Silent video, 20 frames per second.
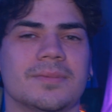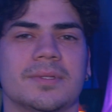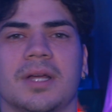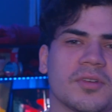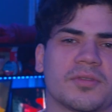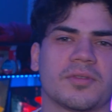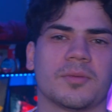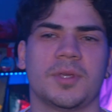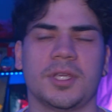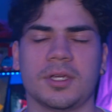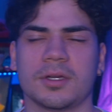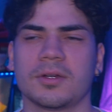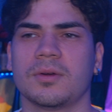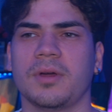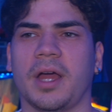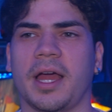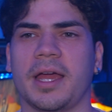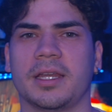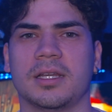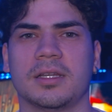But from
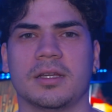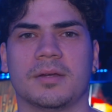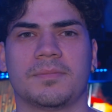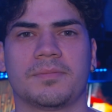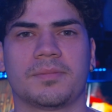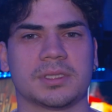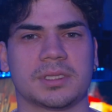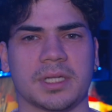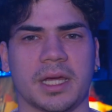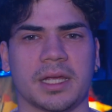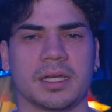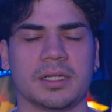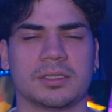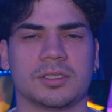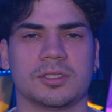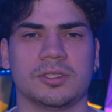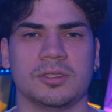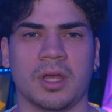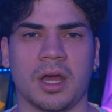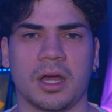here, I ended up deciding
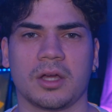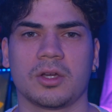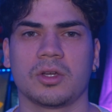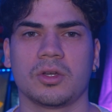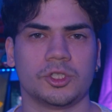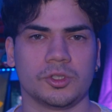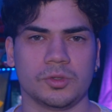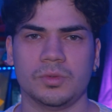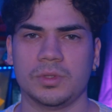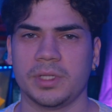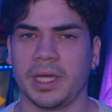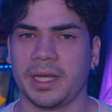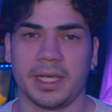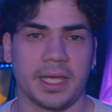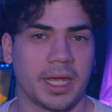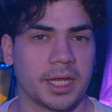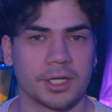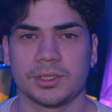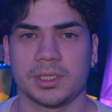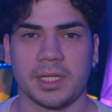to not choose any
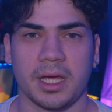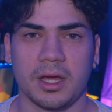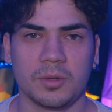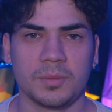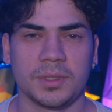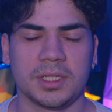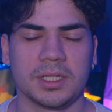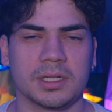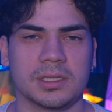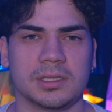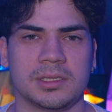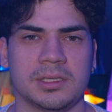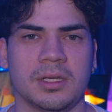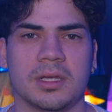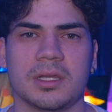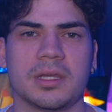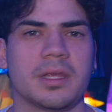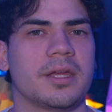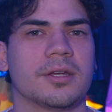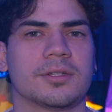hairstyle because
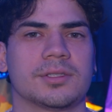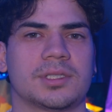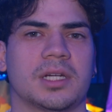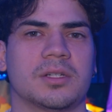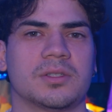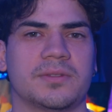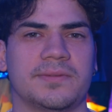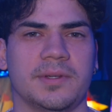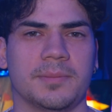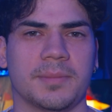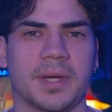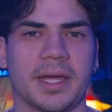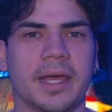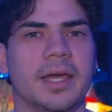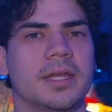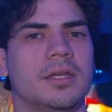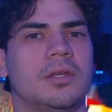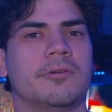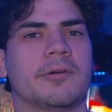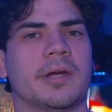none of the hairstyles fit my
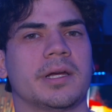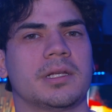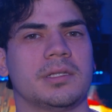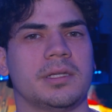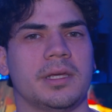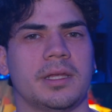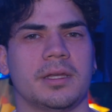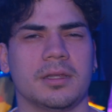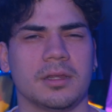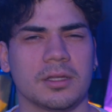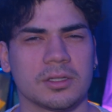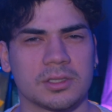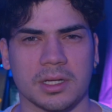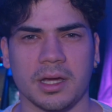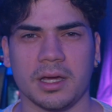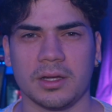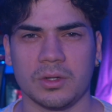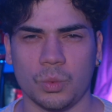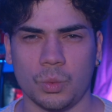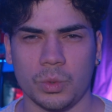head correctly, and it looked
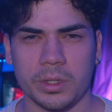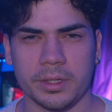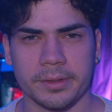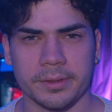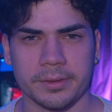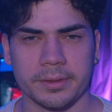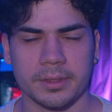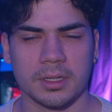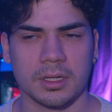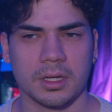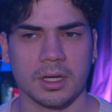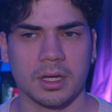kind of weird.